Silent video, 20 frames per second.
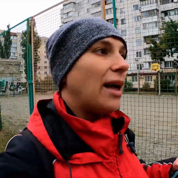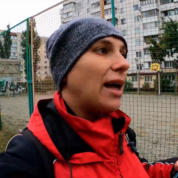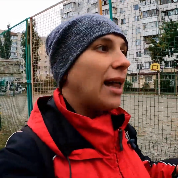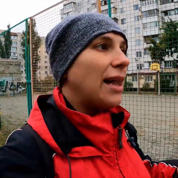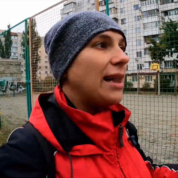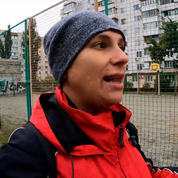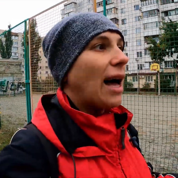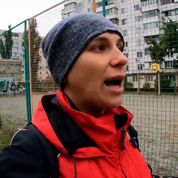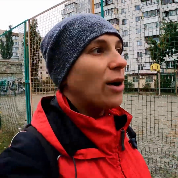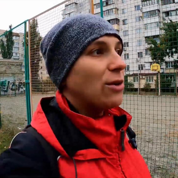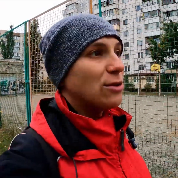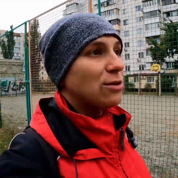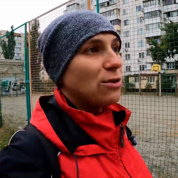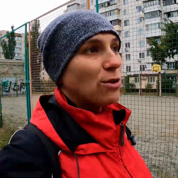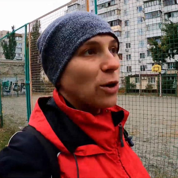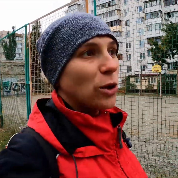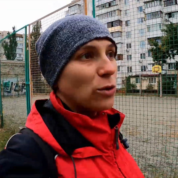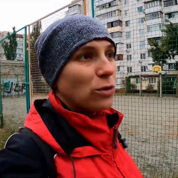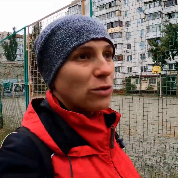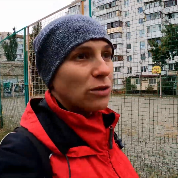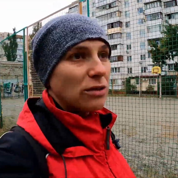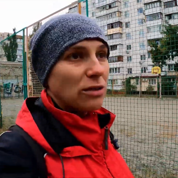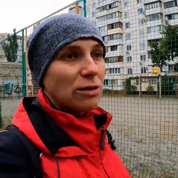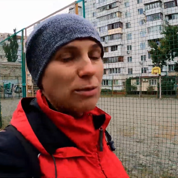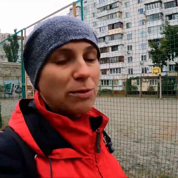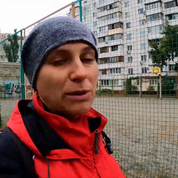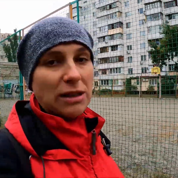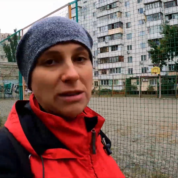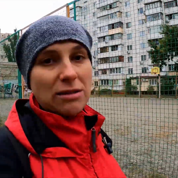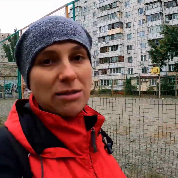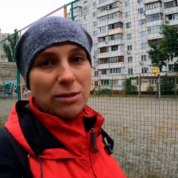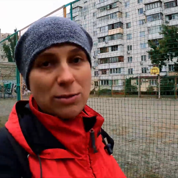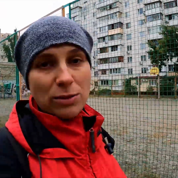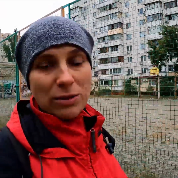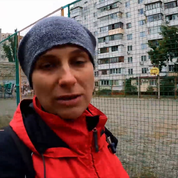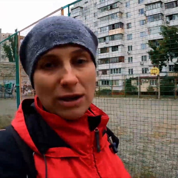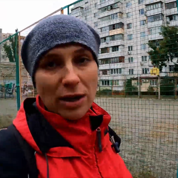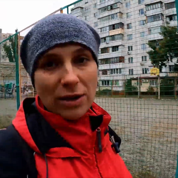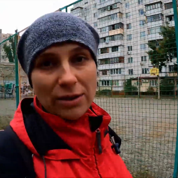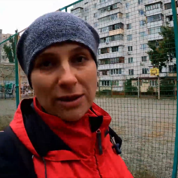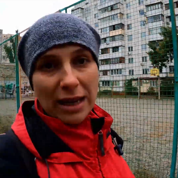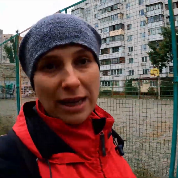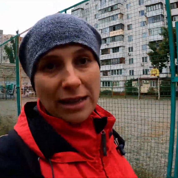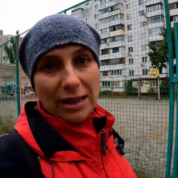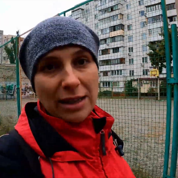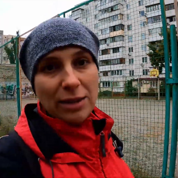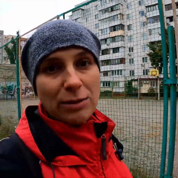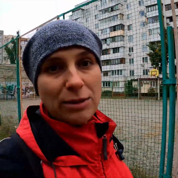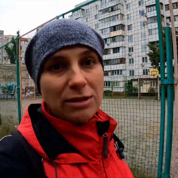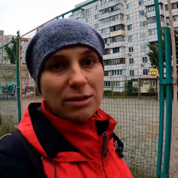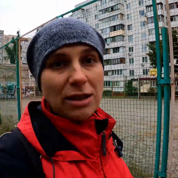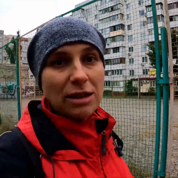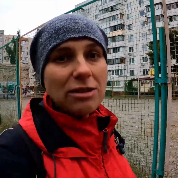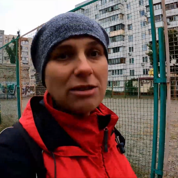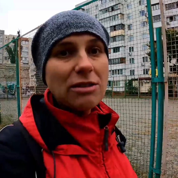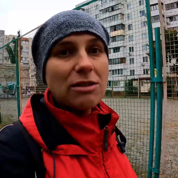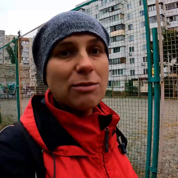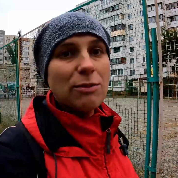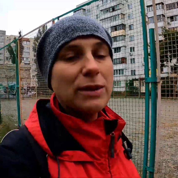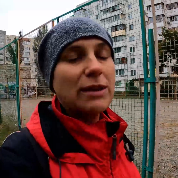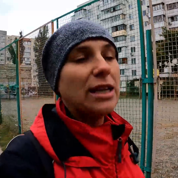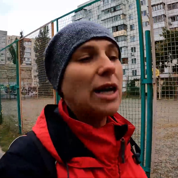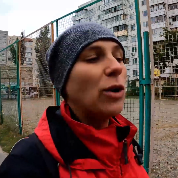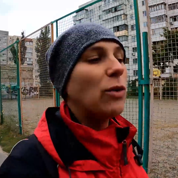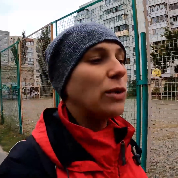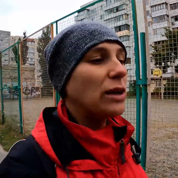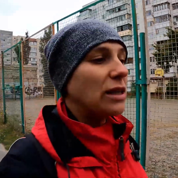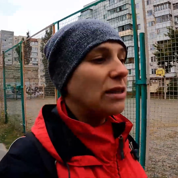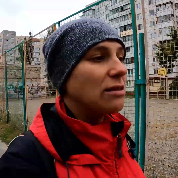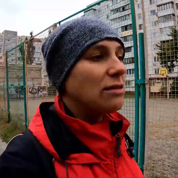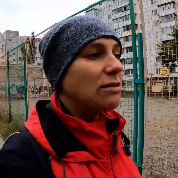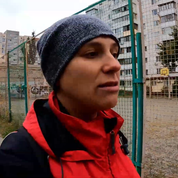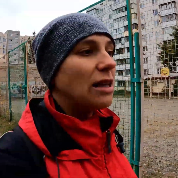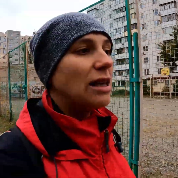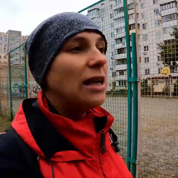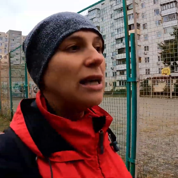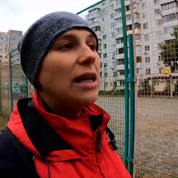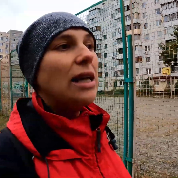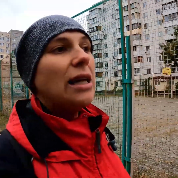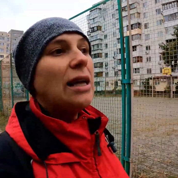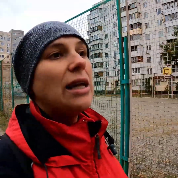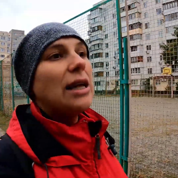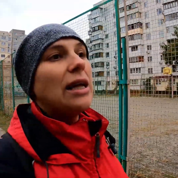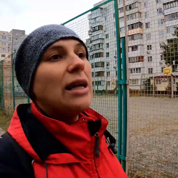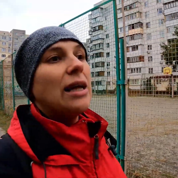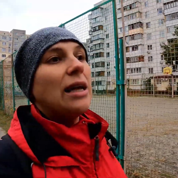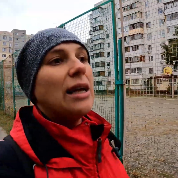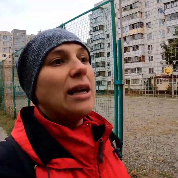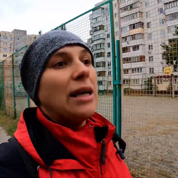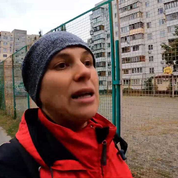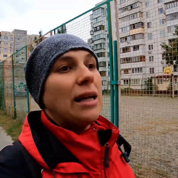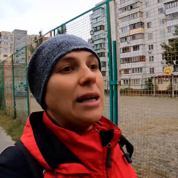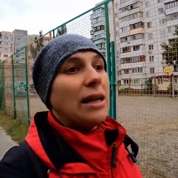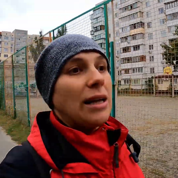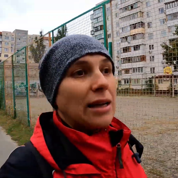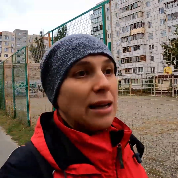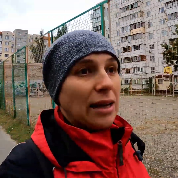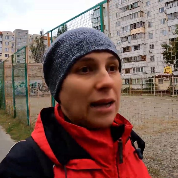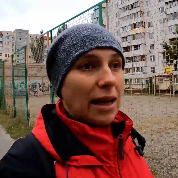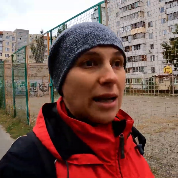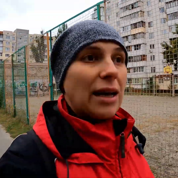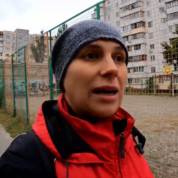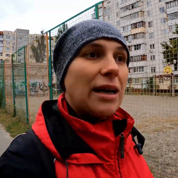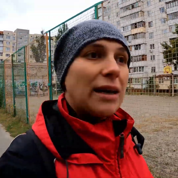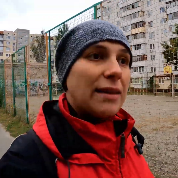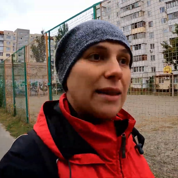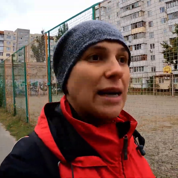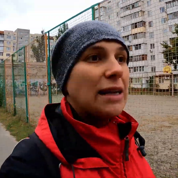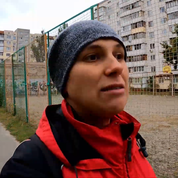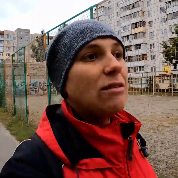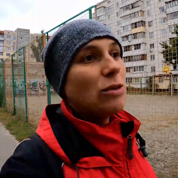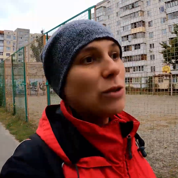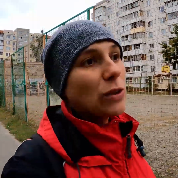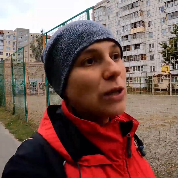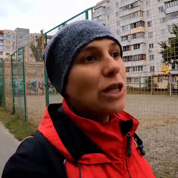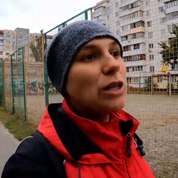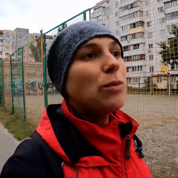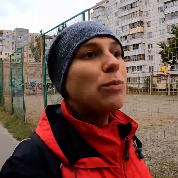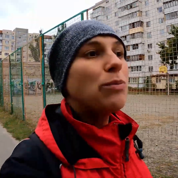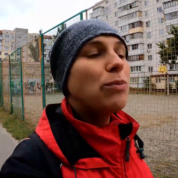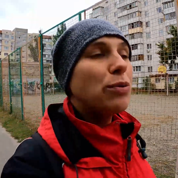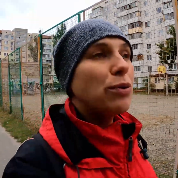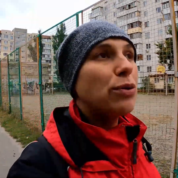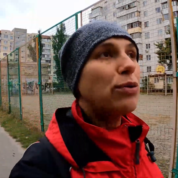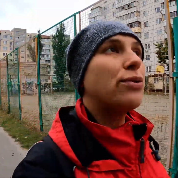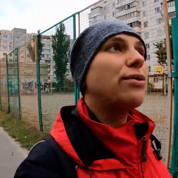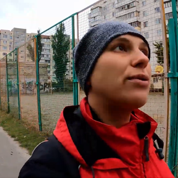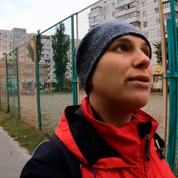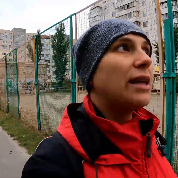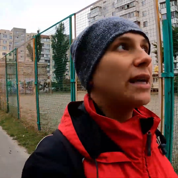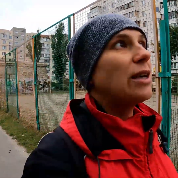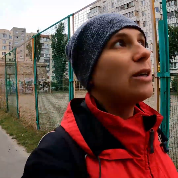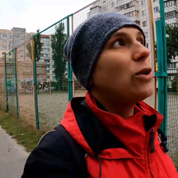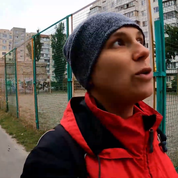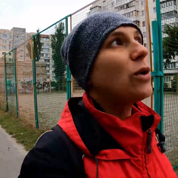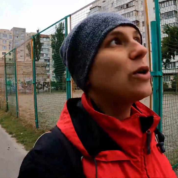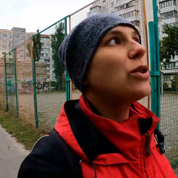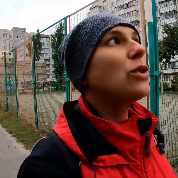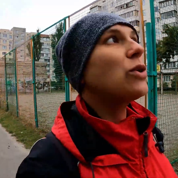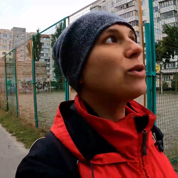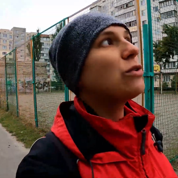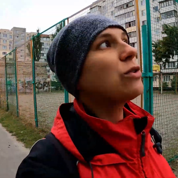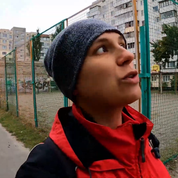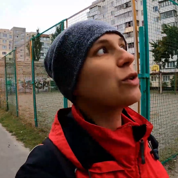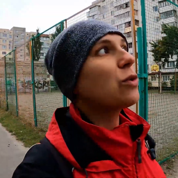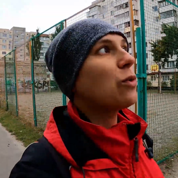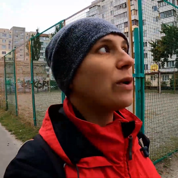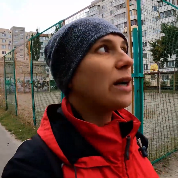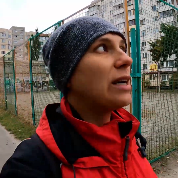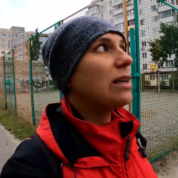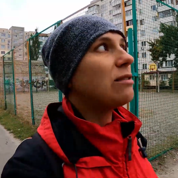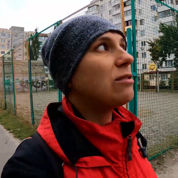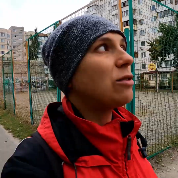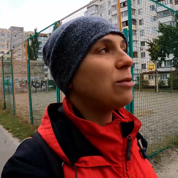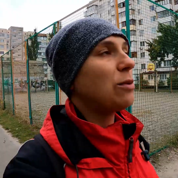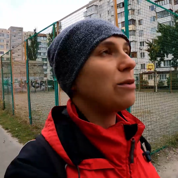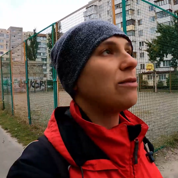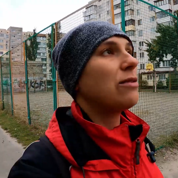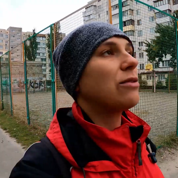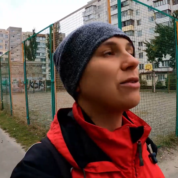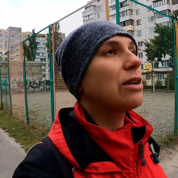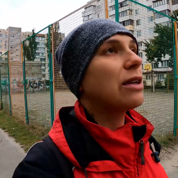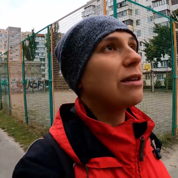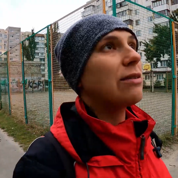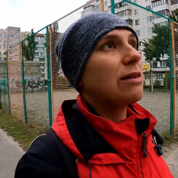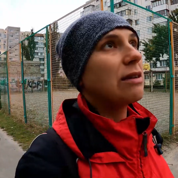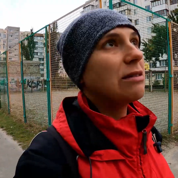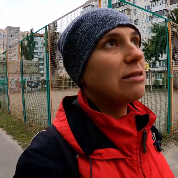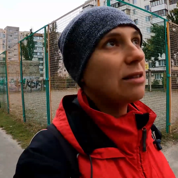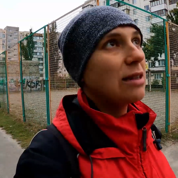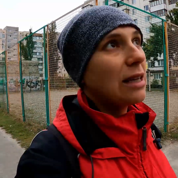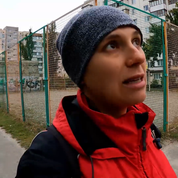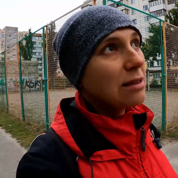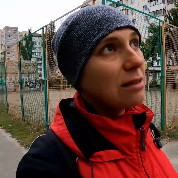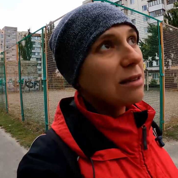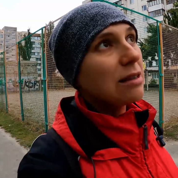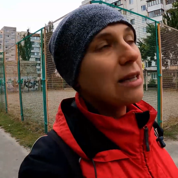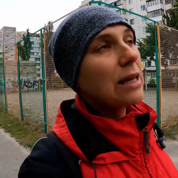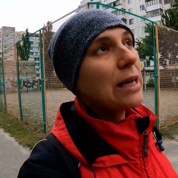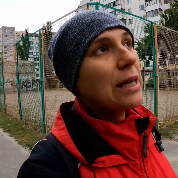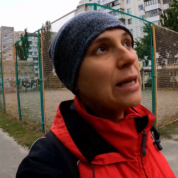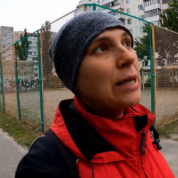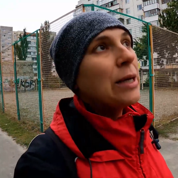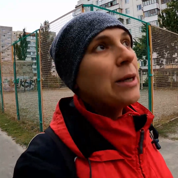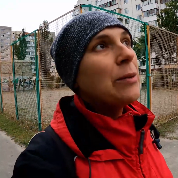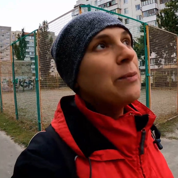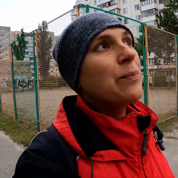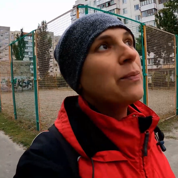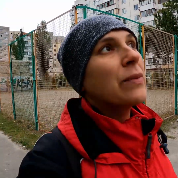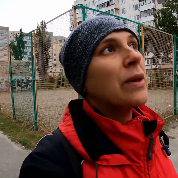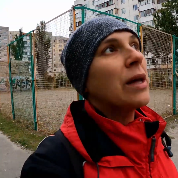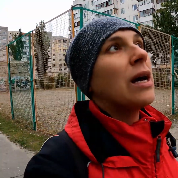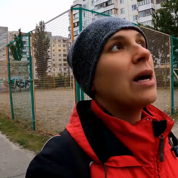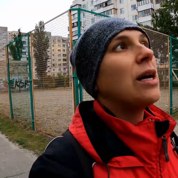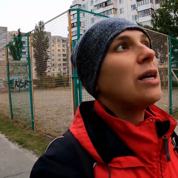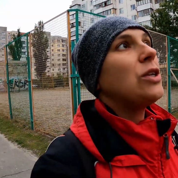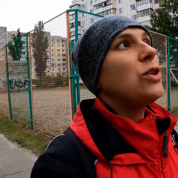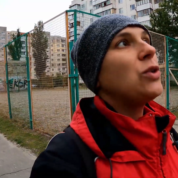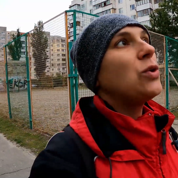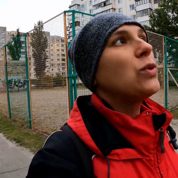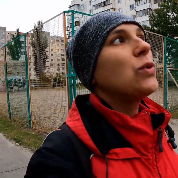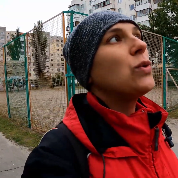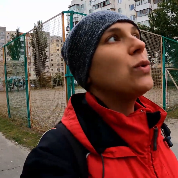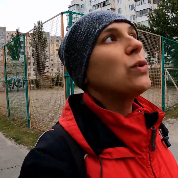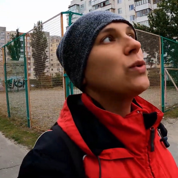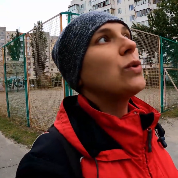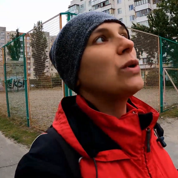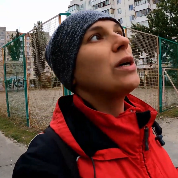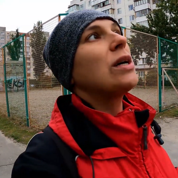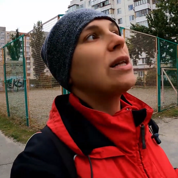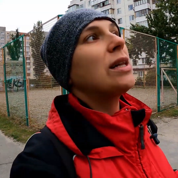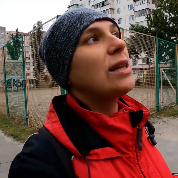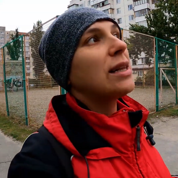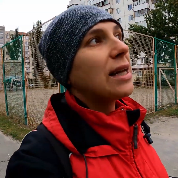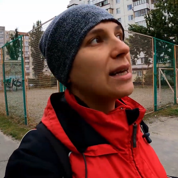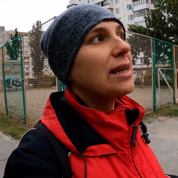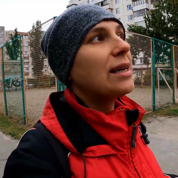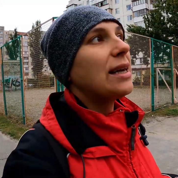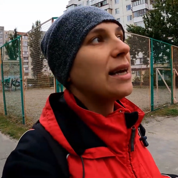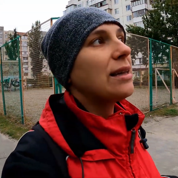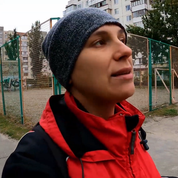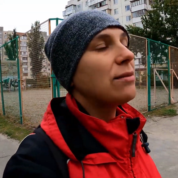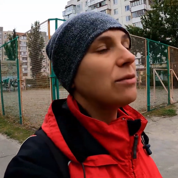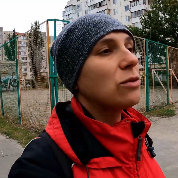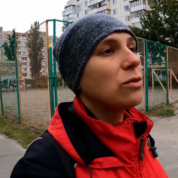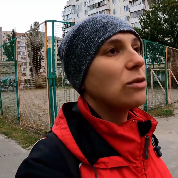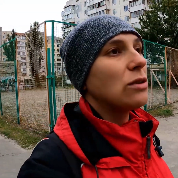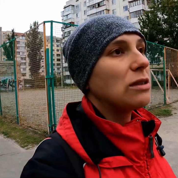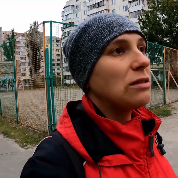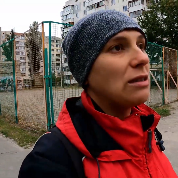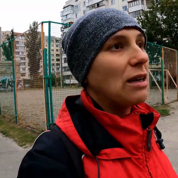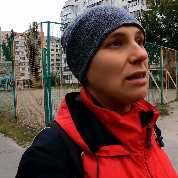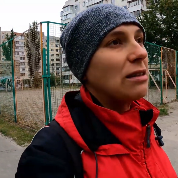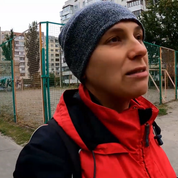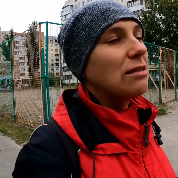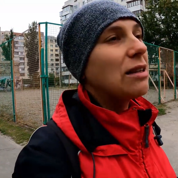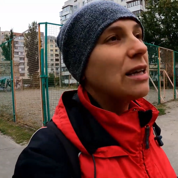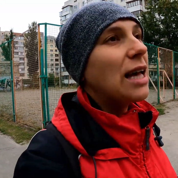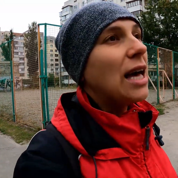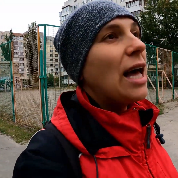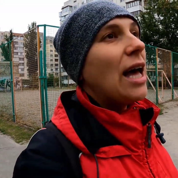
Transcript: allowed to go to these places without any limitations, but now we can see that you can, like, you are not required to be really vaccinated, you like can do the test.